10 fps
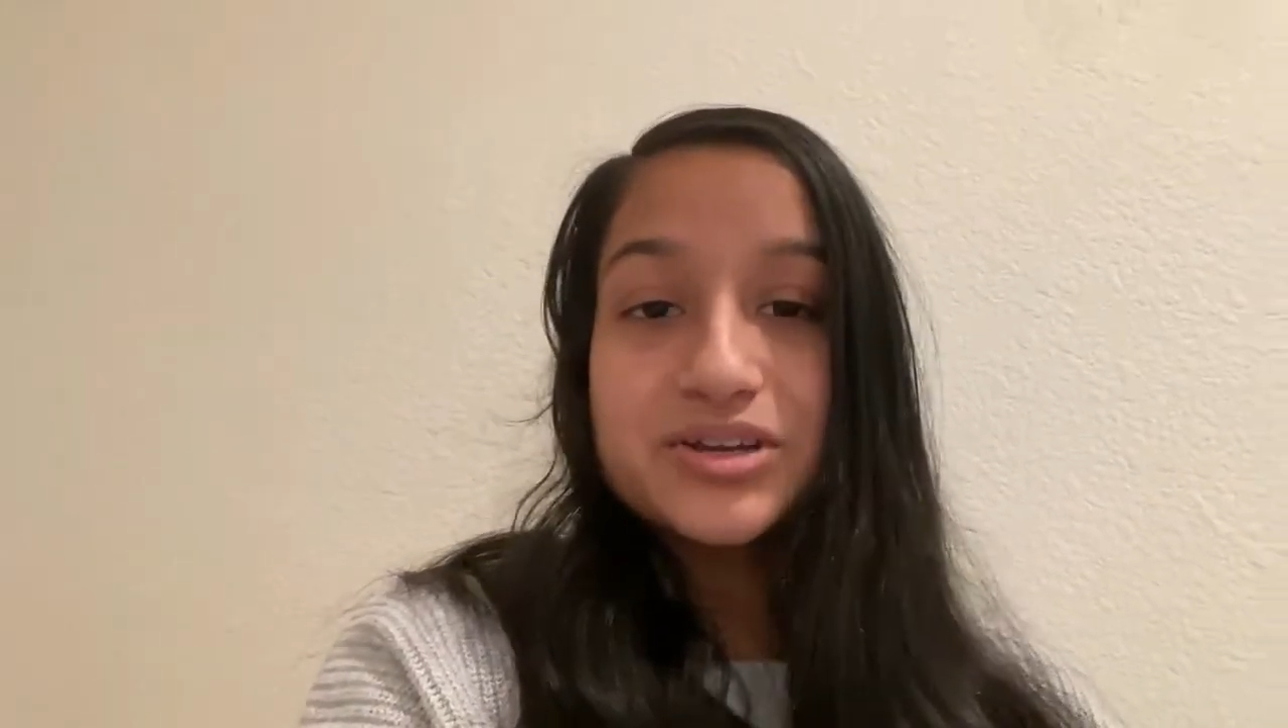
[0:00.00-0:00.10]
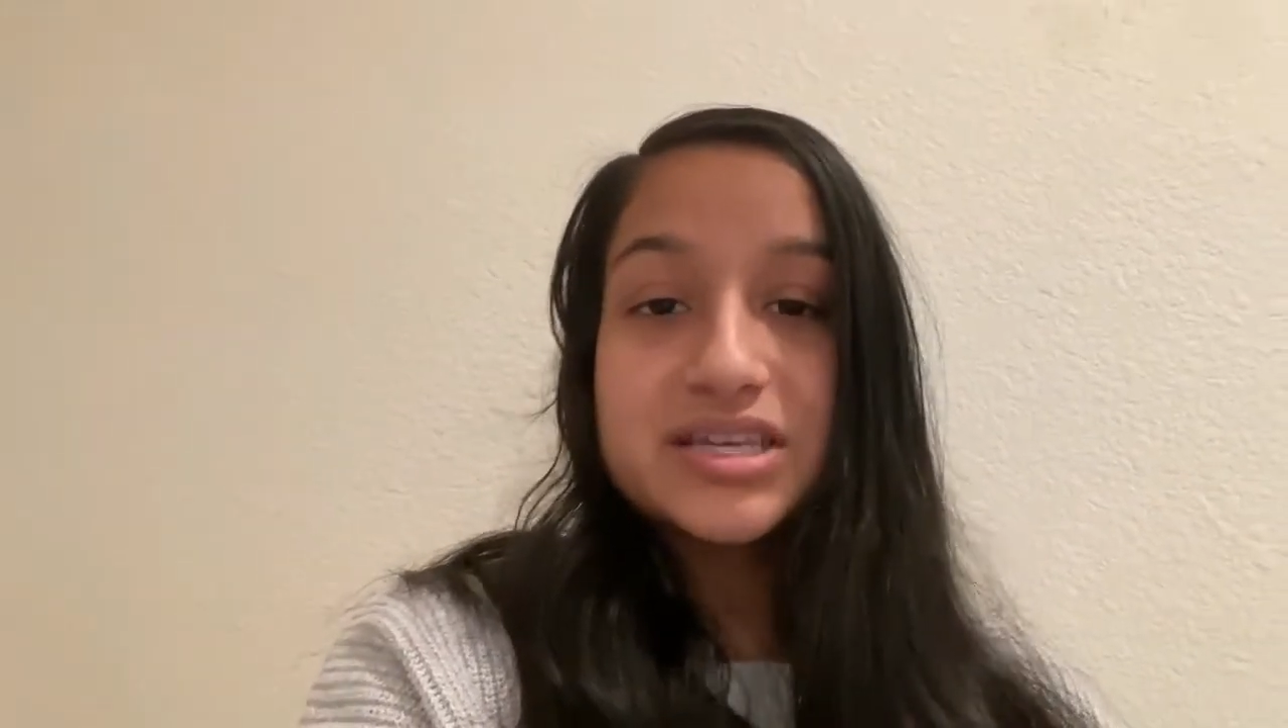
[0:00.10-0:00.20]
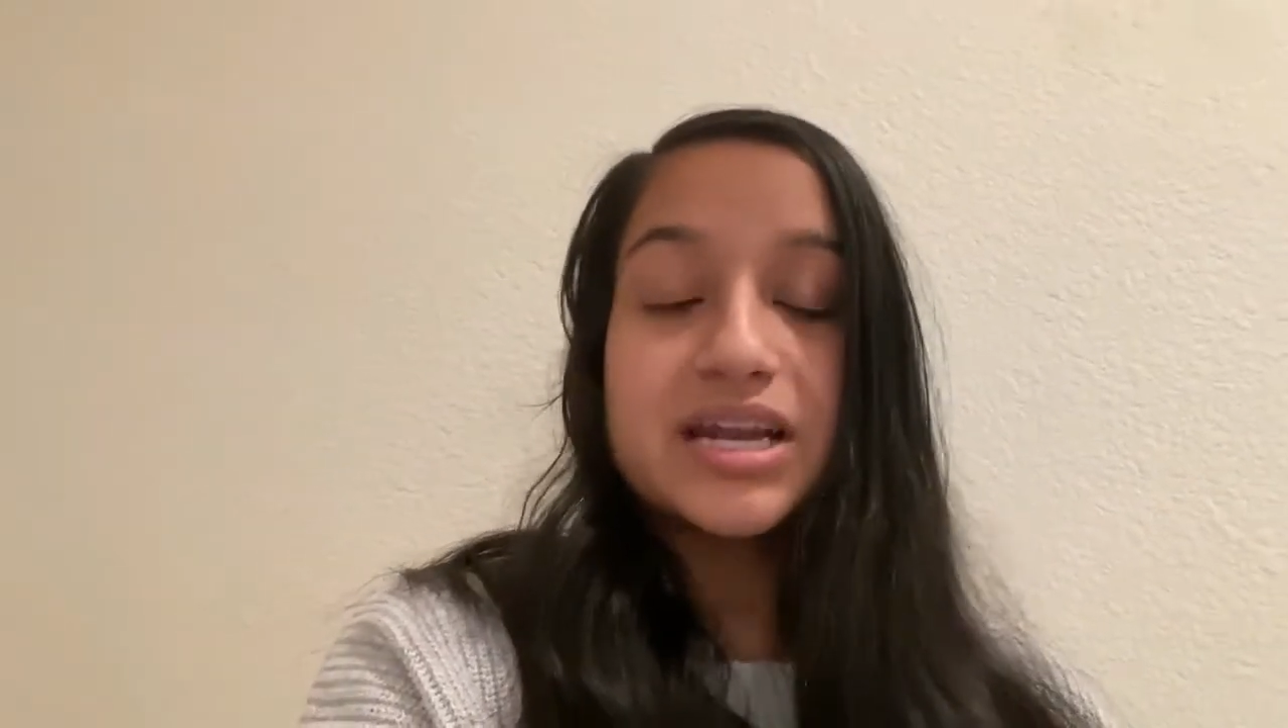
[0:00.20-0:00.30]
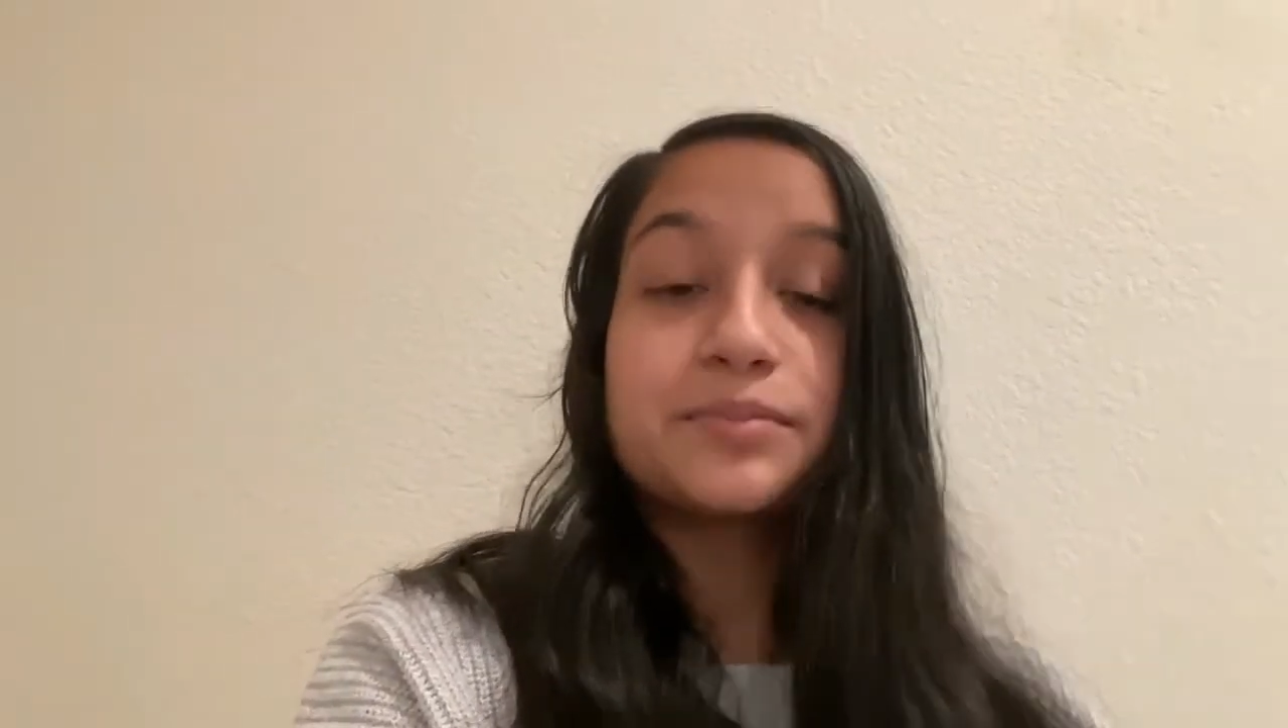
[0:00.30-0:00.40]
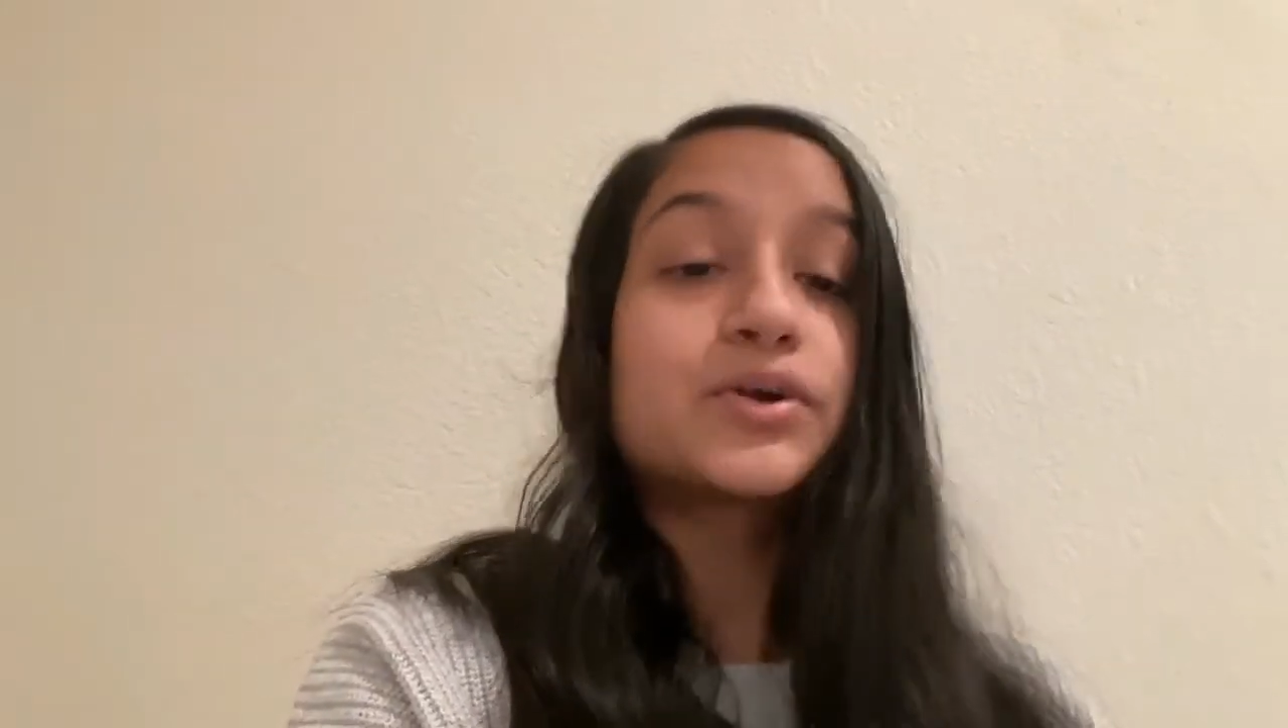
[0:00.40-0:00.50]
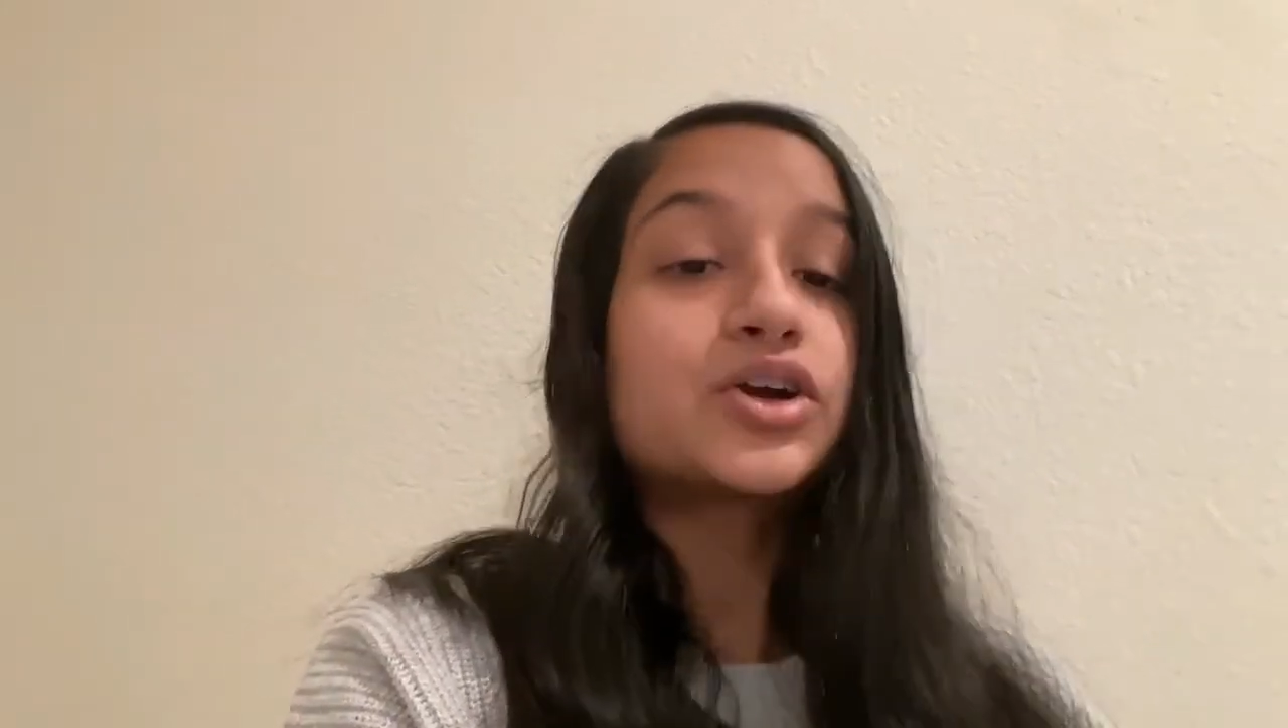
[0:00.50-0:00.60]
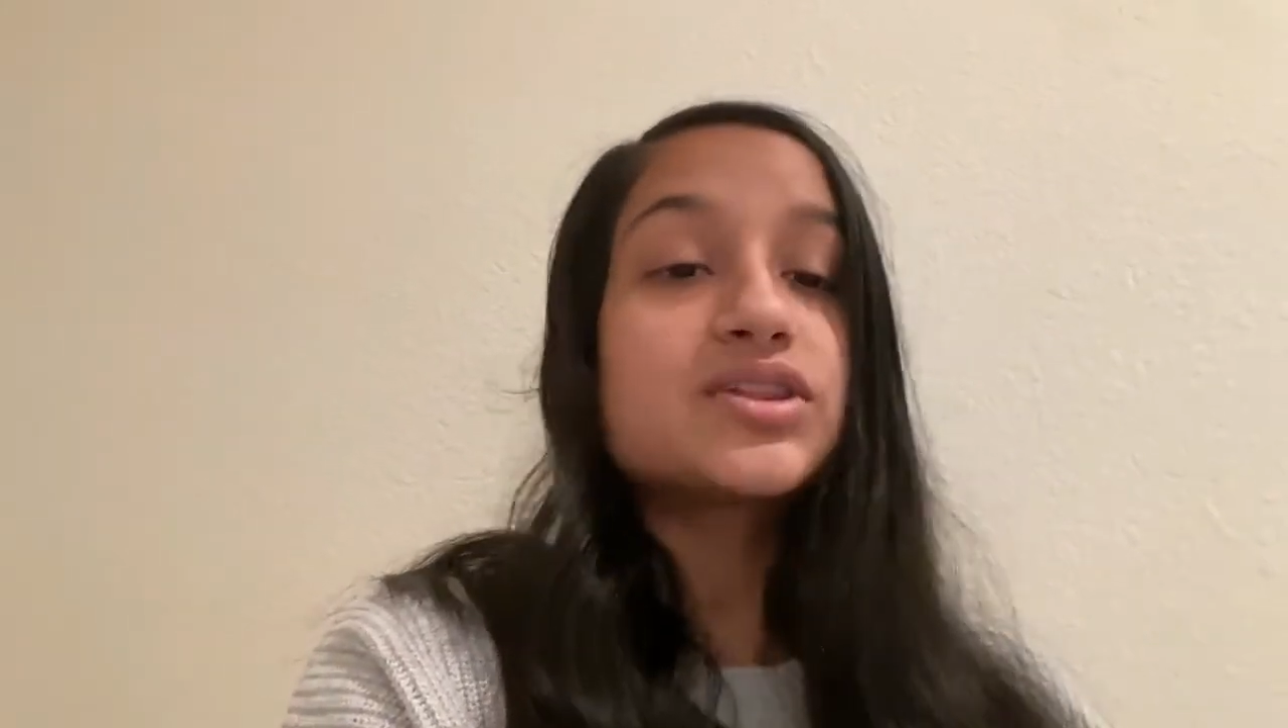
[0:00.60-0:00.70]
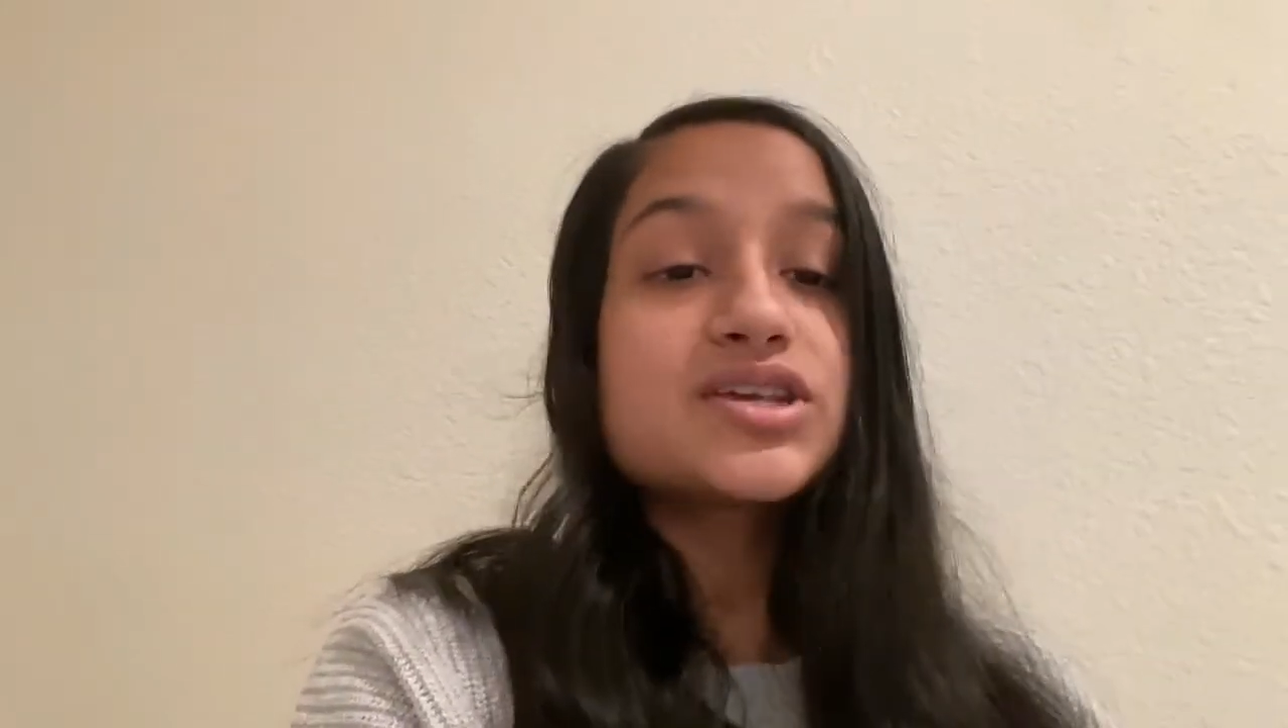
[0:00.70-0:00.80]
and I'm currently